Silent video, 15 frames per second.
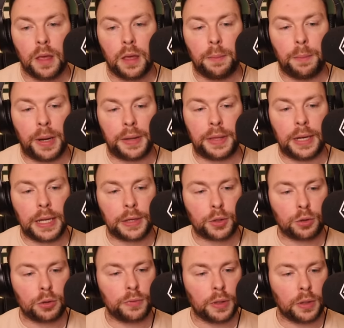By the
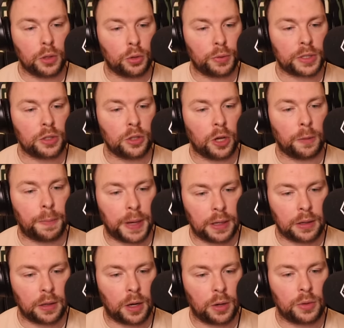letter of the law, it's not a
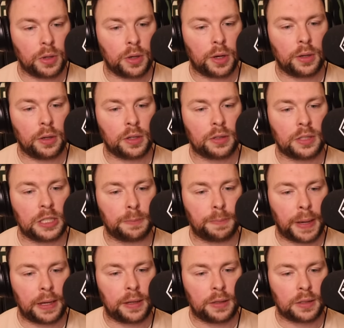pen. Odegaard lost his
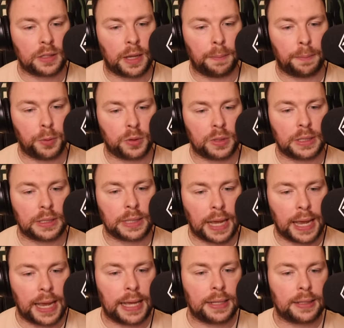balance and put his
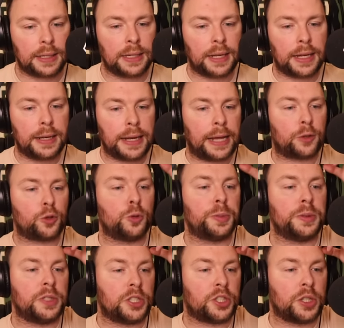hands in a natural
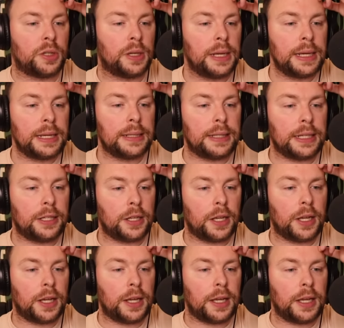position. Did
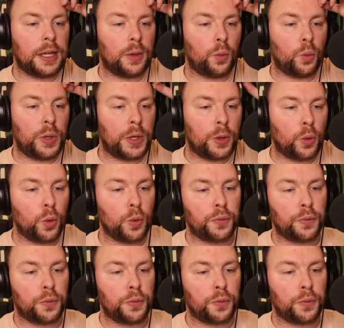we all